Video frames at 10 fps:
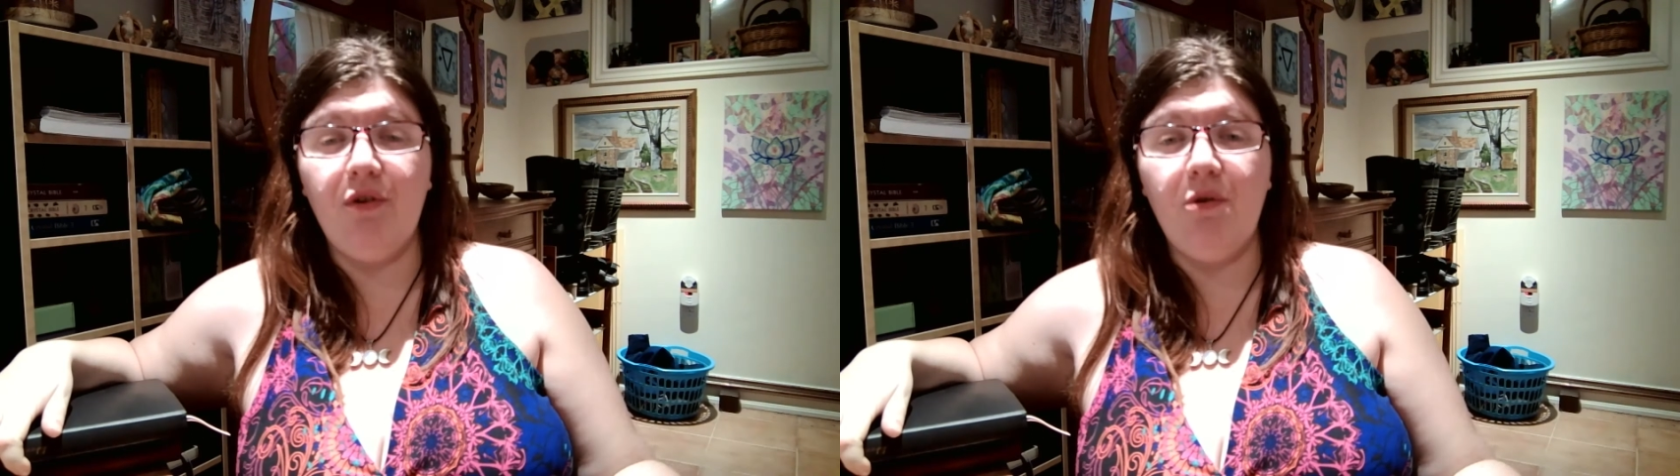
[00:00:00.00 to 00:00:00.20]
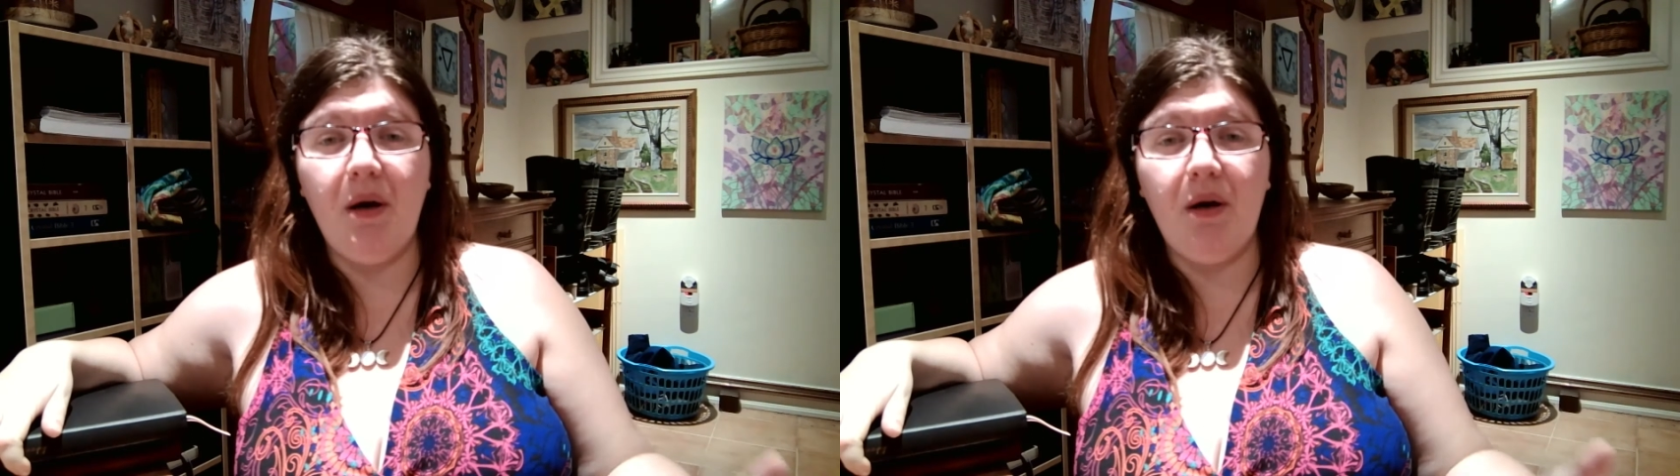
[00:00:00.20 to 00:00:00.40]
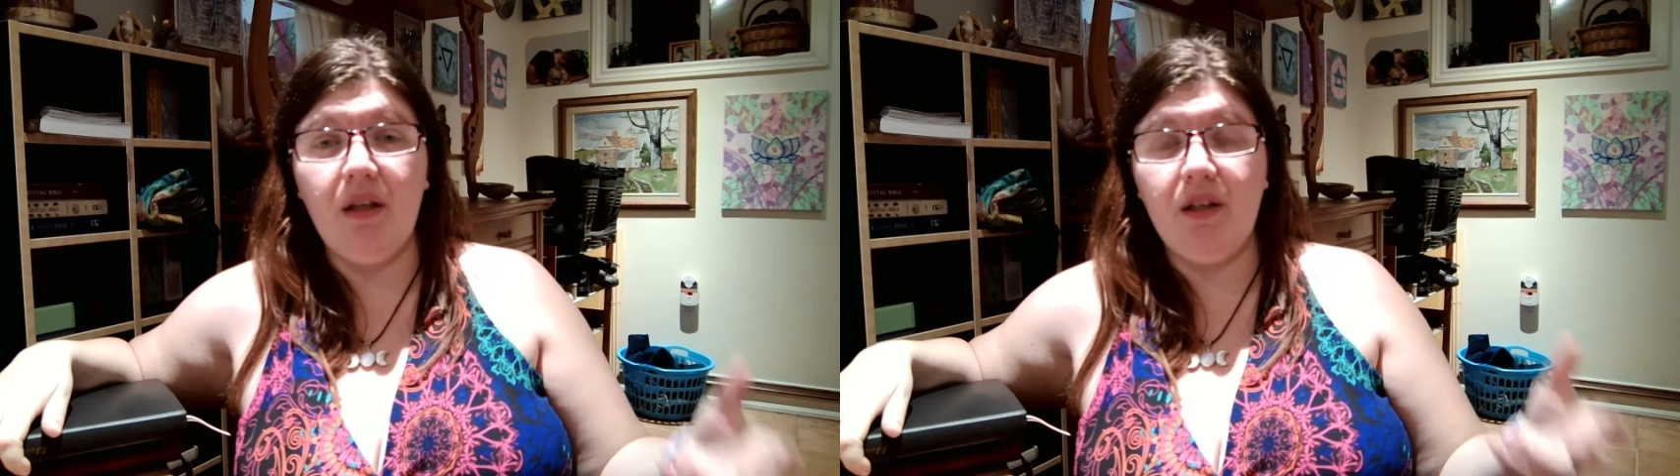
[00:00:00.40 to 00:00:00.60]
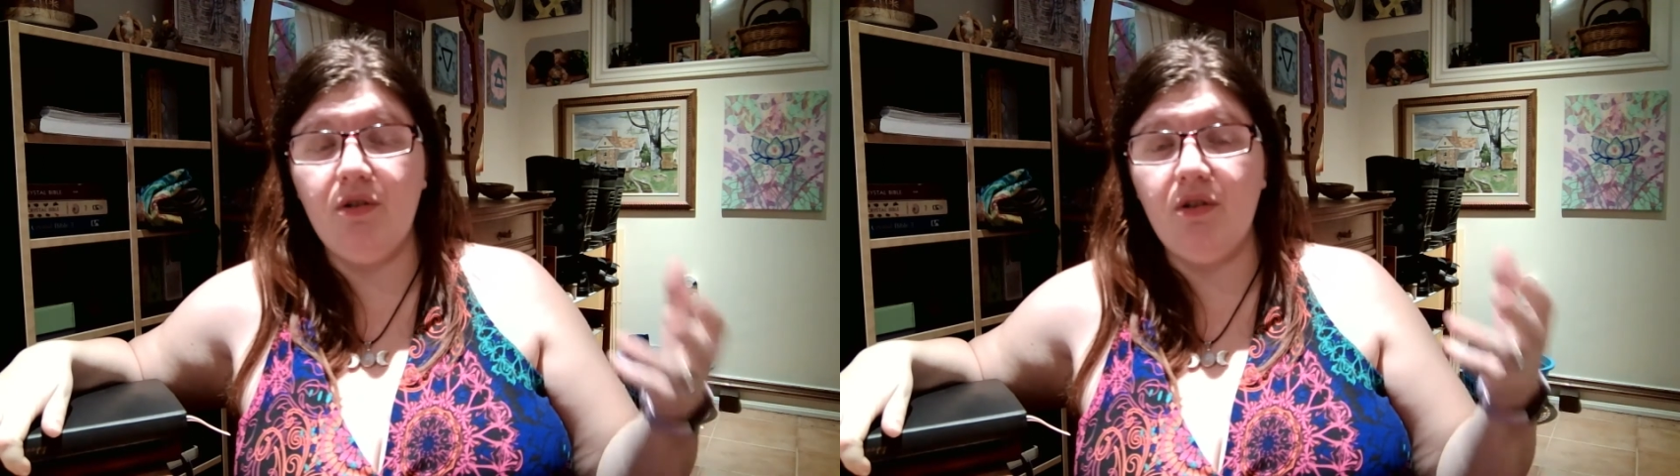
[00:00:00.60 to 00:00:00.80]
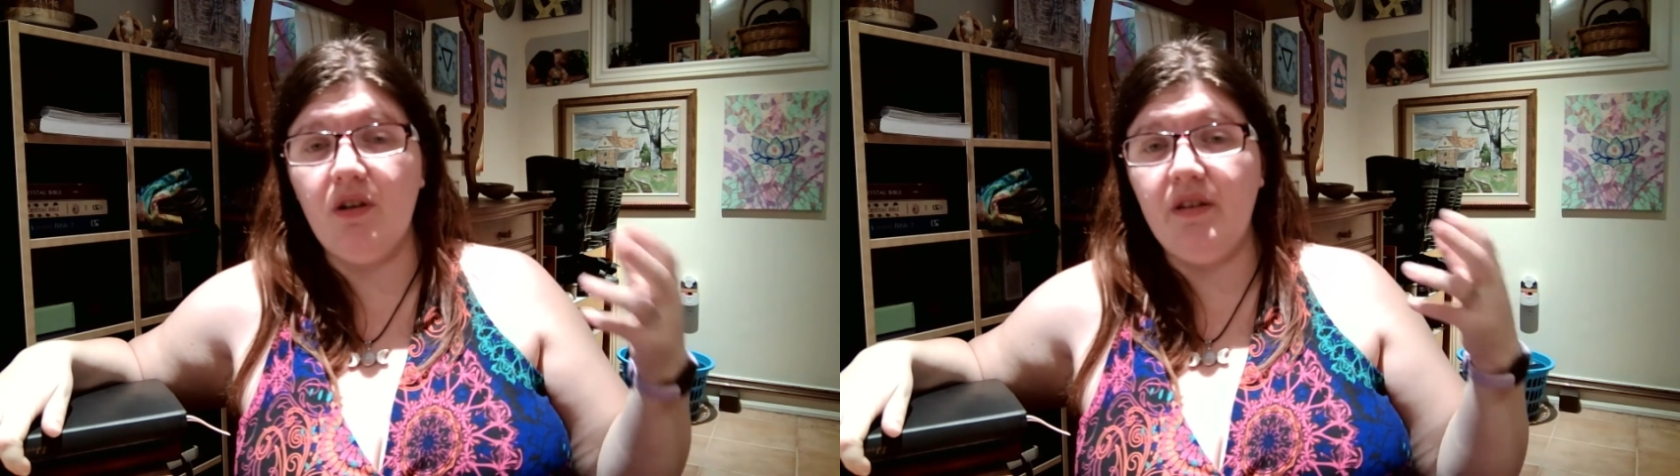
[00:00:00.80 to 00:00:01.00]
about that you
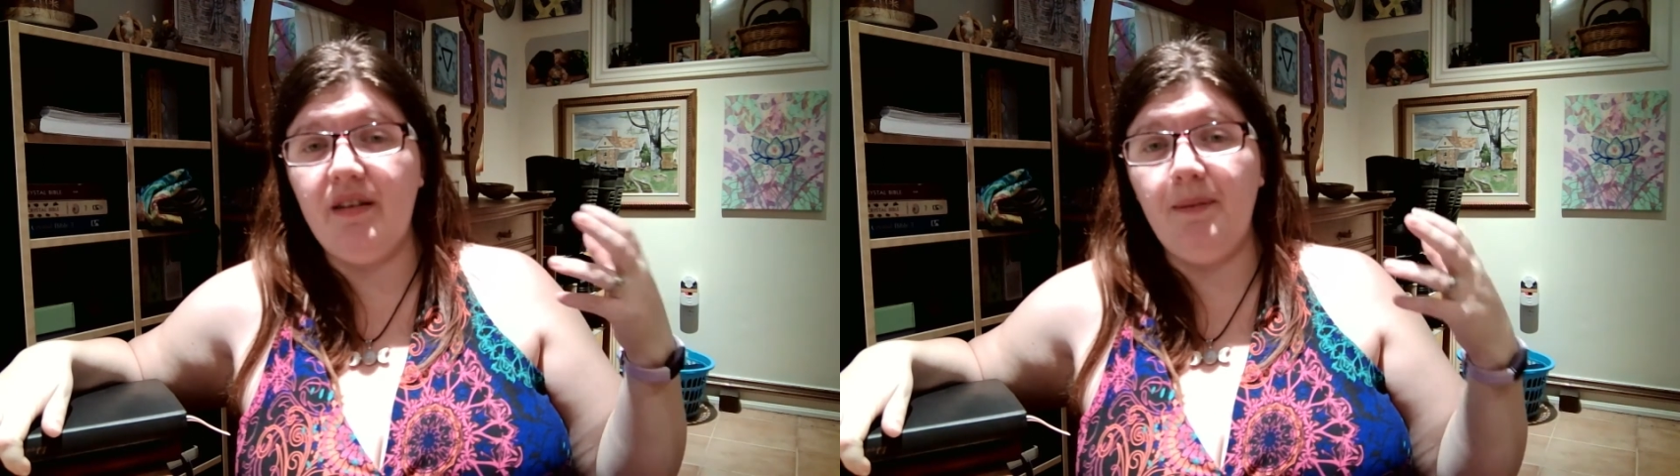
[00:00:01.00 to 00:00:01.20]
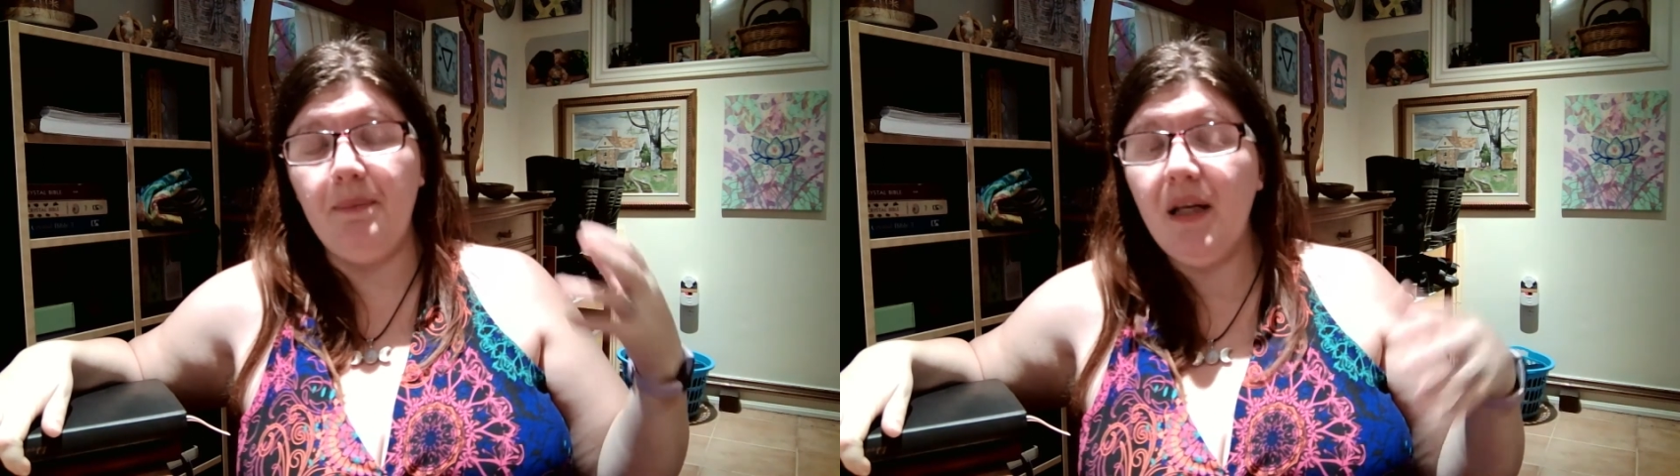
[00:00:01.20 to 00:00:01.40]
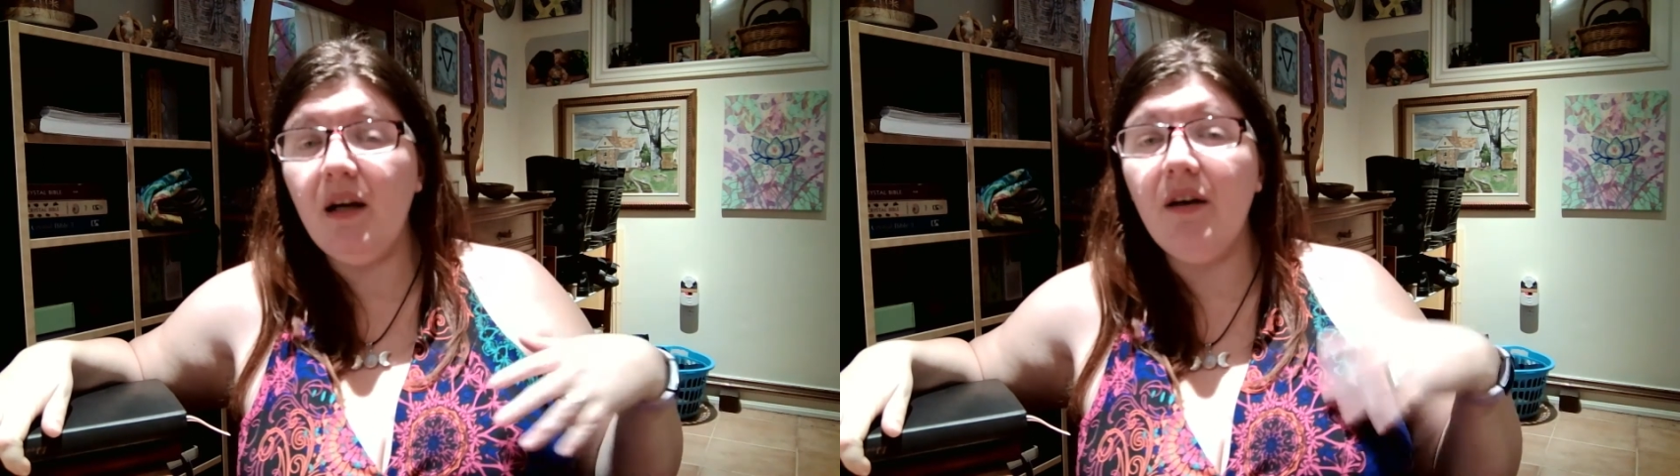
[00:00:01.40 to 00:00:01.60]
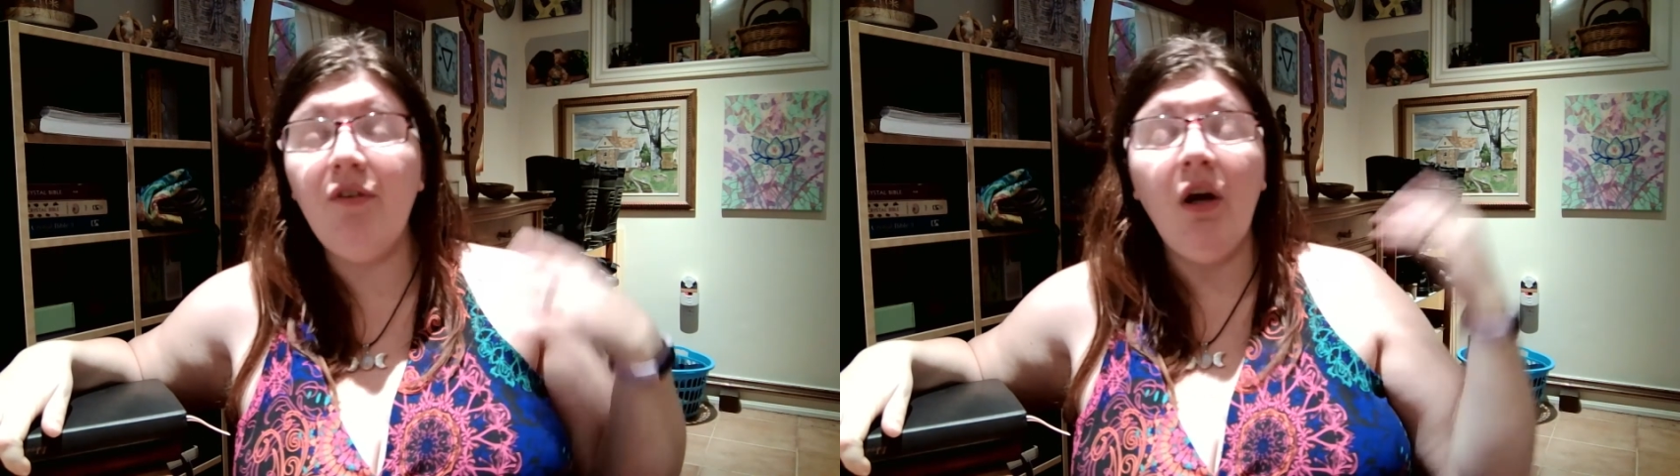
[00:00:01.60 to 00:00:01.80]
saw a sneak peek of,